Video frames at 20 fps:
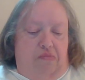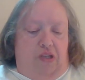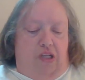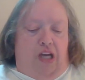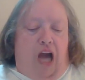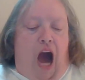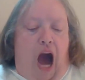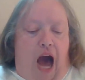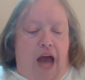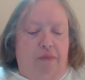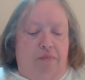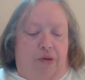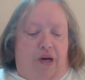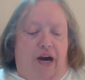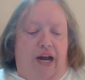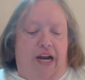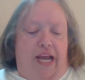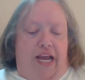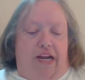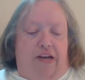Got
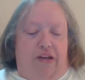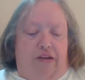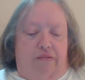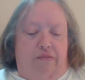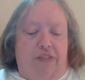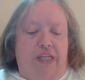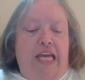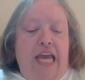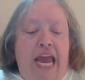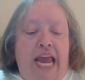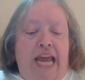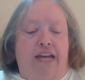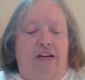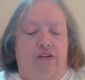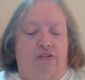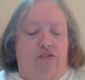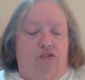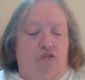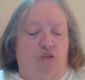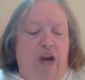plenty to eat
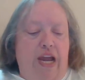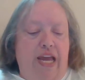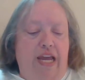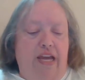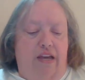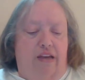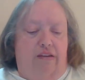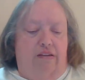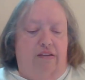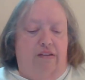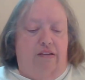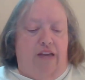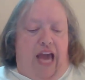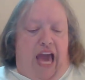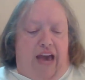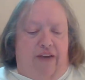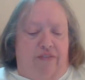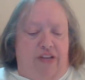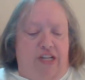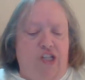and drink,
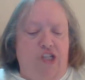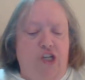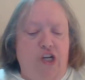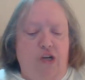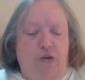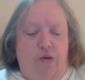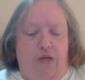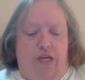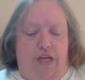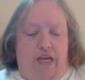haven't you?